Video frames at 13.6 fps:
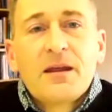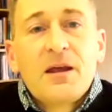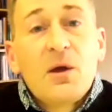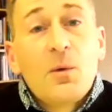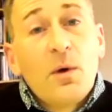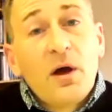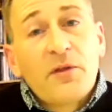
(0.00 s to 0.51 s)

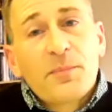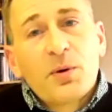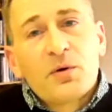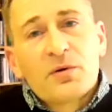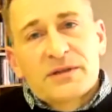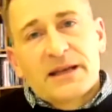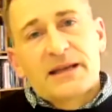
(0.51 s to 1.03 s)
Worth
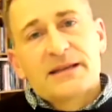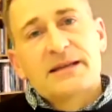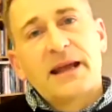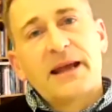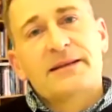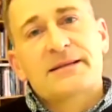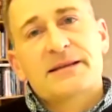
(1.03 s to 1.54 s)
pausing, isn't
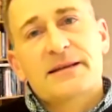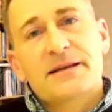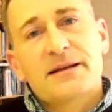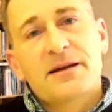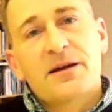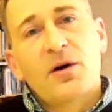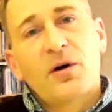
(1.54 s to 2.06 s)
it,
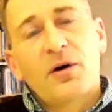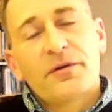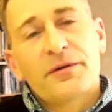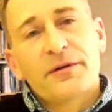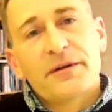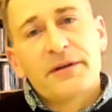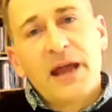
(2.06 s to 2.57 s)

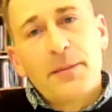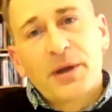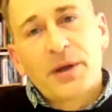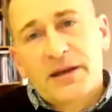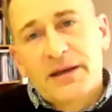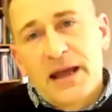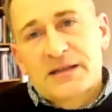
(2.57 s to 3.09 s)
on
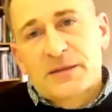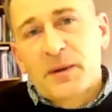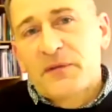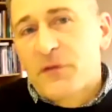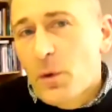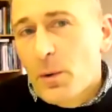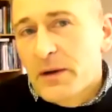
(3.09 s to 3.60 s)
Nebuchadnezzar
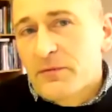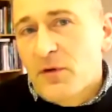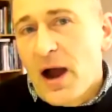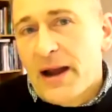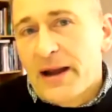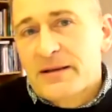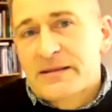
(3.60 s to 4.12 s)
before we
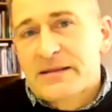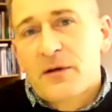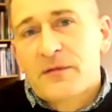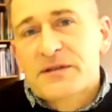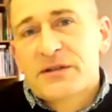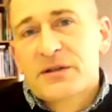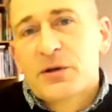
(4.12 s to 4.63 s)
write
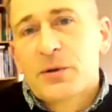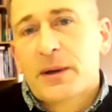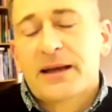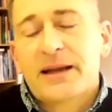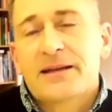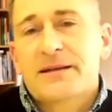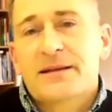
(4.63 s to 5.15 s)
ourselves too
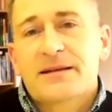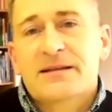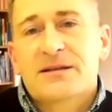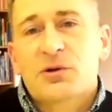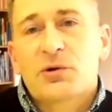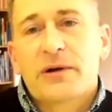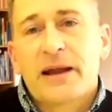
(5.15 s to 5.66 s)
quickly into the
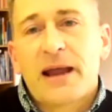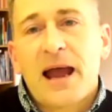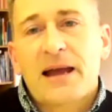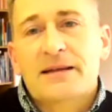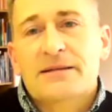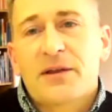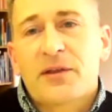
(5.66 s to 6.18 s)
story
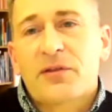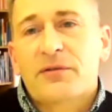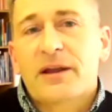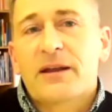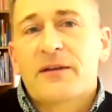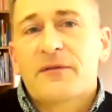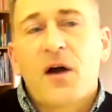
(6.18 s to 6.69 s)
as the
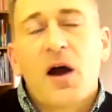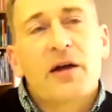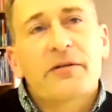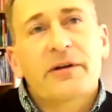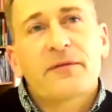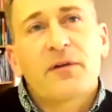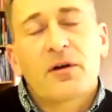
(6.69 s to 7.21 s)
three
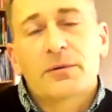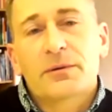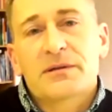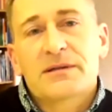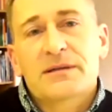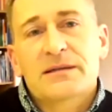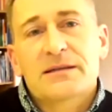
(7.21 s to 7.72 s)
fiery
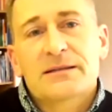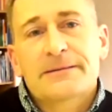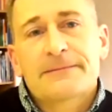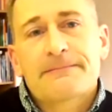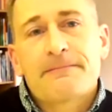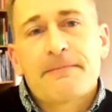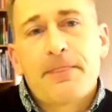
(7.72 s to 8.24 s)
followers.
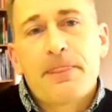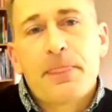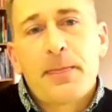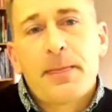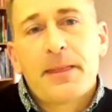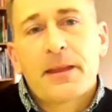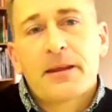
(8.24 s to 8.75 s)

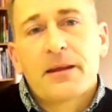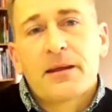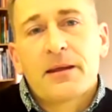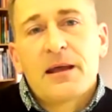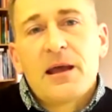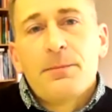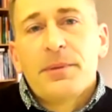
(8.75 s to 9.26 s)

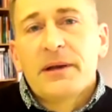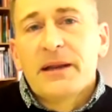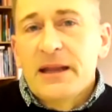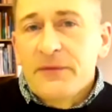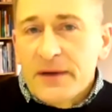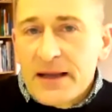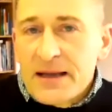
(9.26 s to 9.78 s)
But
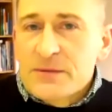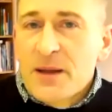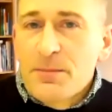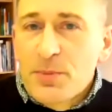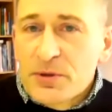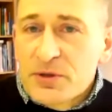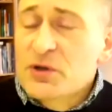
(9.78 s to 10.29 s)
even as we
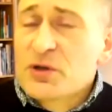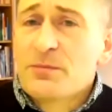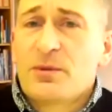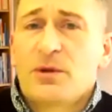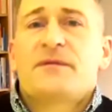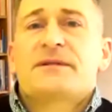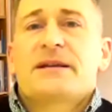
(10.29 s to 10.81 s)
do
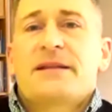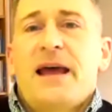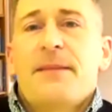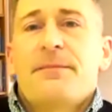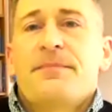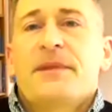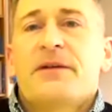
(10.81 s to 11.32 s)
move to them,
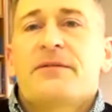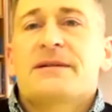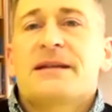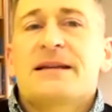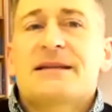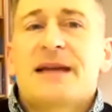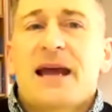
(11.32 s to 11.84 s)
there is
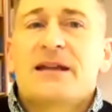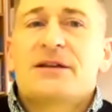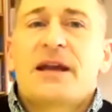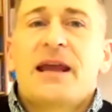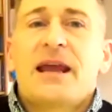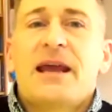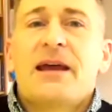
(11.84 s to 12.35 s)
a danger
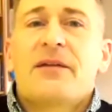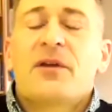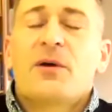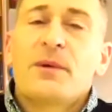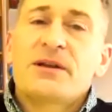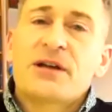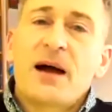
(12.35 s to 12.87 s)
here
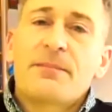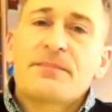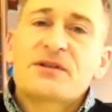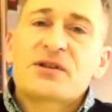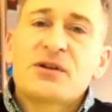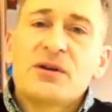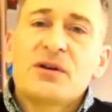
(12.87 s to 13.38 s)
that we jump
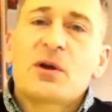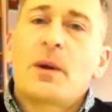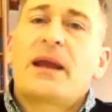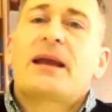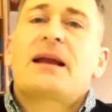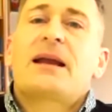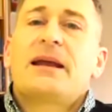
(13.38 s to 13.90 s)
too
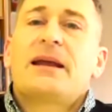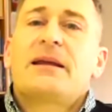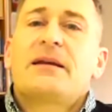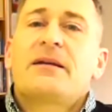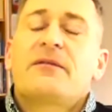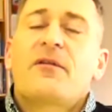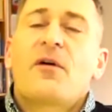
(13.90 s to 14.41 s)
quickly
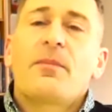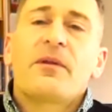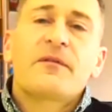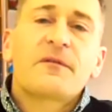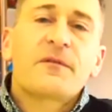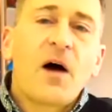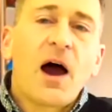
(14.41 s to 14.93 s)
from the
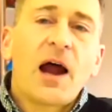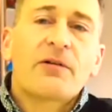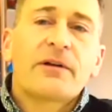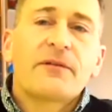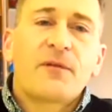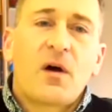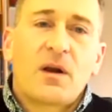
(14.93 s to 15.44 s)

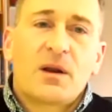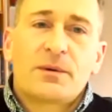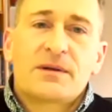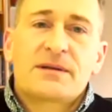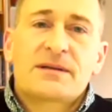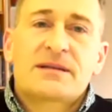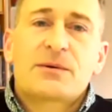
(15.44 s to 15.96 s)
fiery
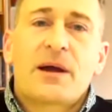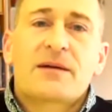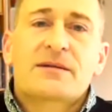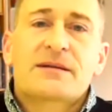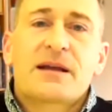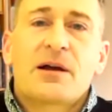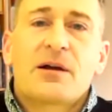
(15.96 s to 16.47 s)
followers to
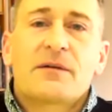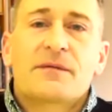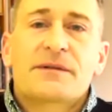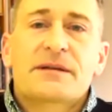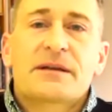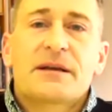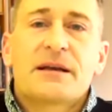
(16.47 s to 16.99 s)

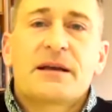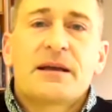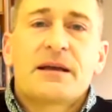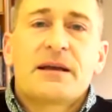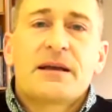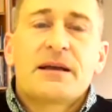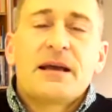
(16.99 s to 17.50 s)
ourselves.
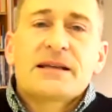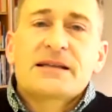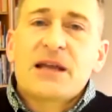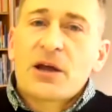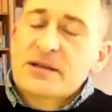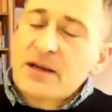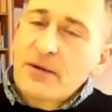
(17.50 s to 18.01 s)

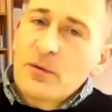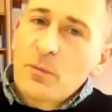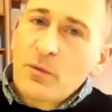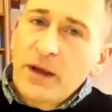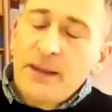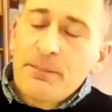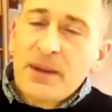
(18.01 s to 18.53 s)
So
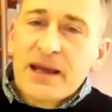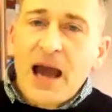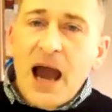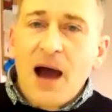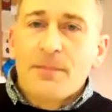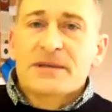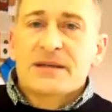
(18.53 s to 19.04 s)
it
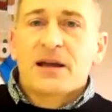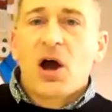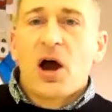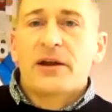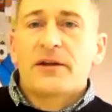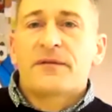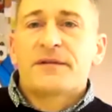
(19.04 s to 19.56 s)
becomes a
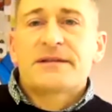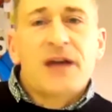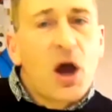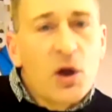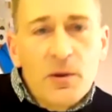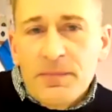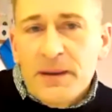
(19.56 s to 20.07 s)
kind of
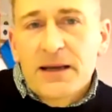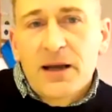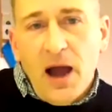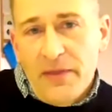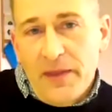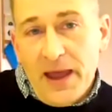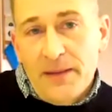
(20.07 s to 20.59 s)
don't be
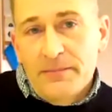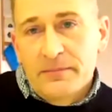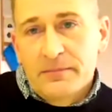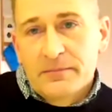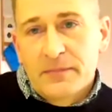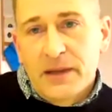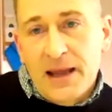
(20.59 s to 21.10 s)
like them,
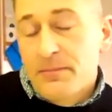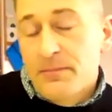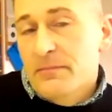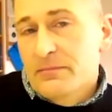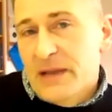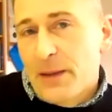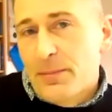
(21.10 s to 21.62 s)

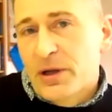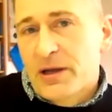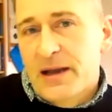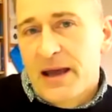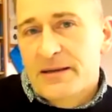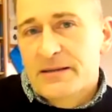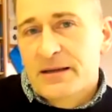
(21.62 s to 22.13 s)
him,
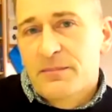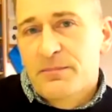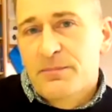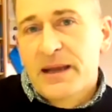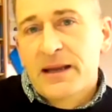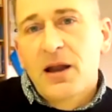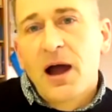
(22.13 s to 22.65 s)
Nebuchadnezzar,
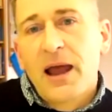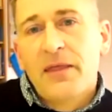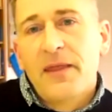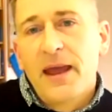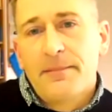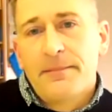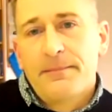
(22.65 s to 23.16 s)
be like
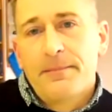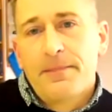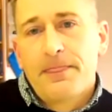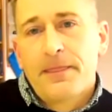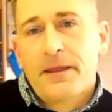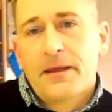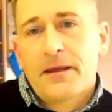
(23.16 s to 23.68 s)
them.
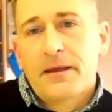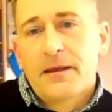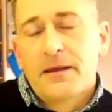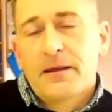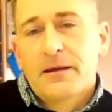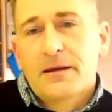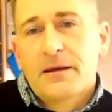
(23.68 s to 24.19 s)

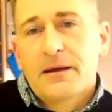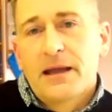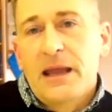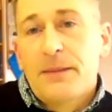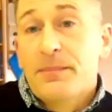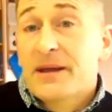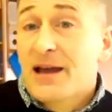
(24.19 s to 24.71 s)

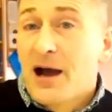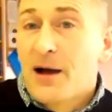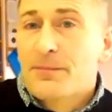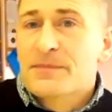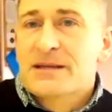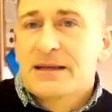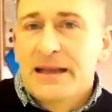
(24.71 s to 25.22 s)
It
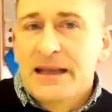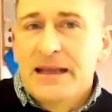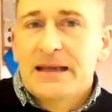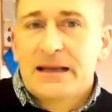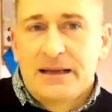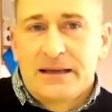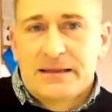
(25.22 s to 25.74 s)
becomes
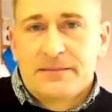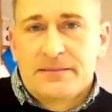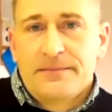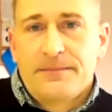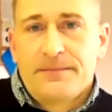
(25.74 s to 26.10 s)
legalism.